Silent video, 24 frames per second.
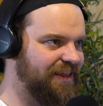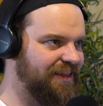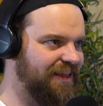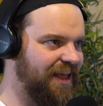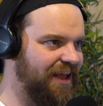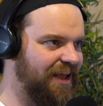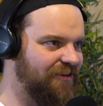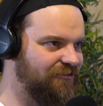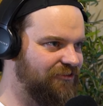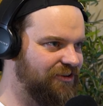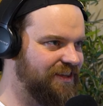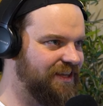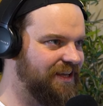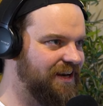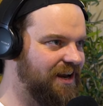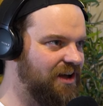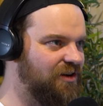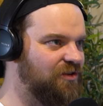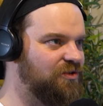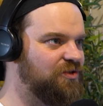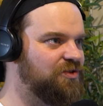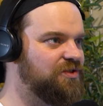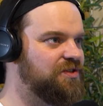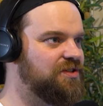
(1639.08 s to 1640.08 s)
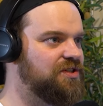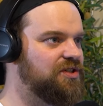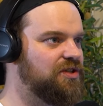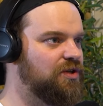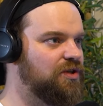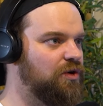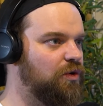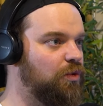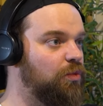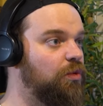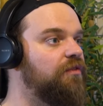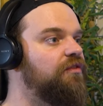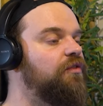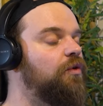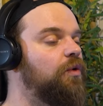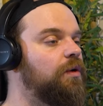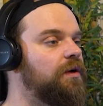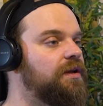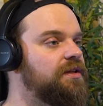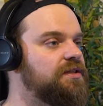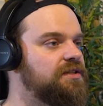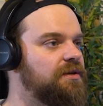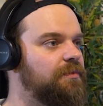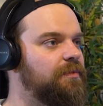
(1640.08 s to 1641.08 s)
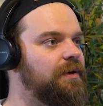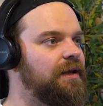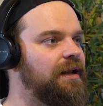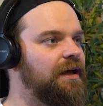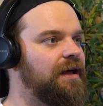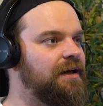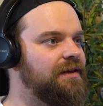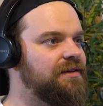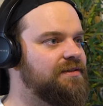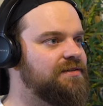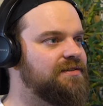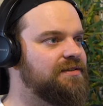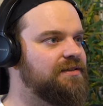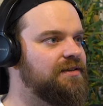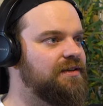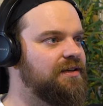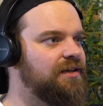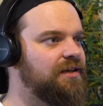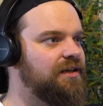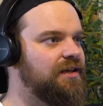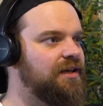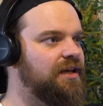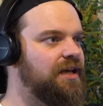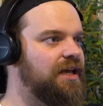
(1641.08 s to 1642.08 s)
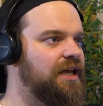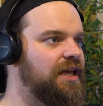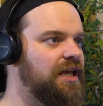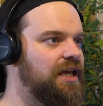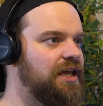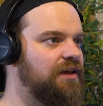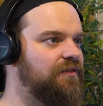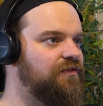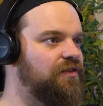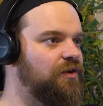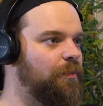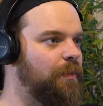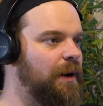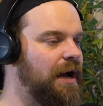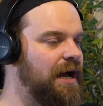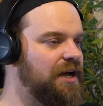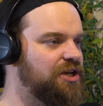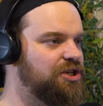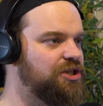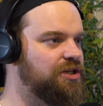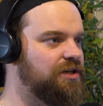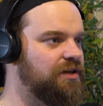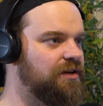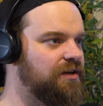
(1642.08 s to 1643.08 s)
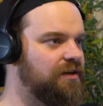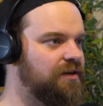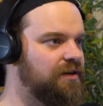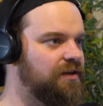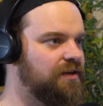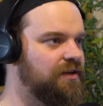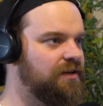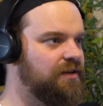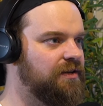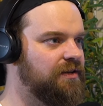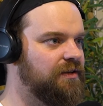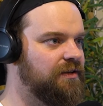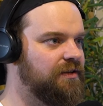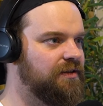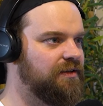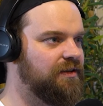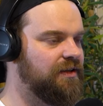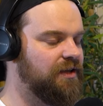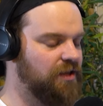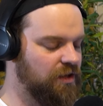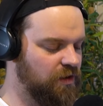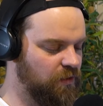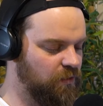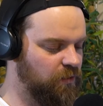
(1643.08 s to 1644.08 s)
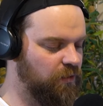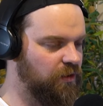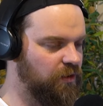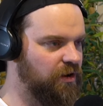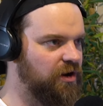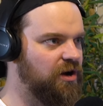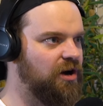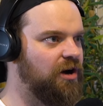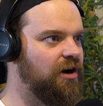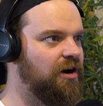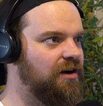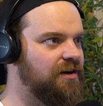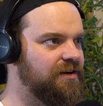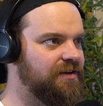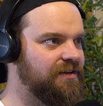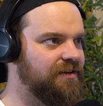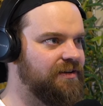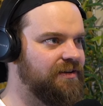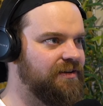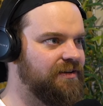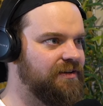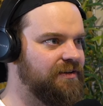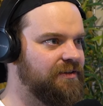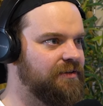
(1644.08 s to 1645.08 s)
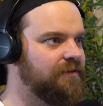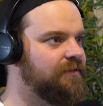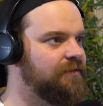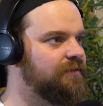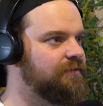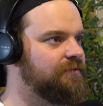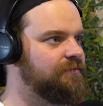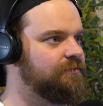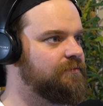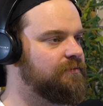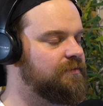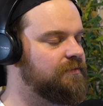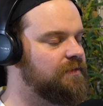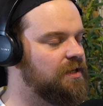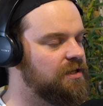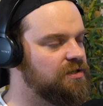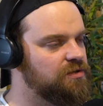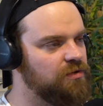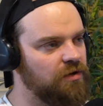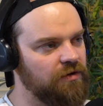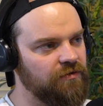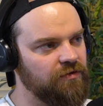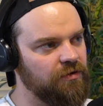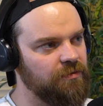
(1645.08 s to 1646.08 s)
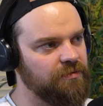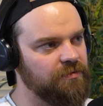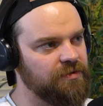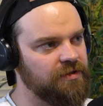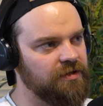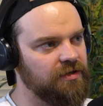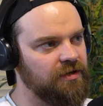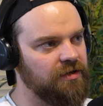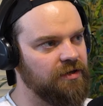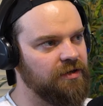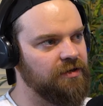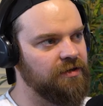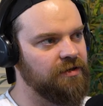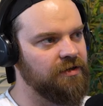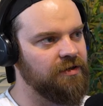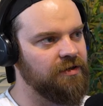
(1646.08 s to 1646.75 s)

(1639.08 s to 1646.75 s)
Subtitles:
Everything else will fall into place if you're passionate and you work hard. And that's what I've come to learn.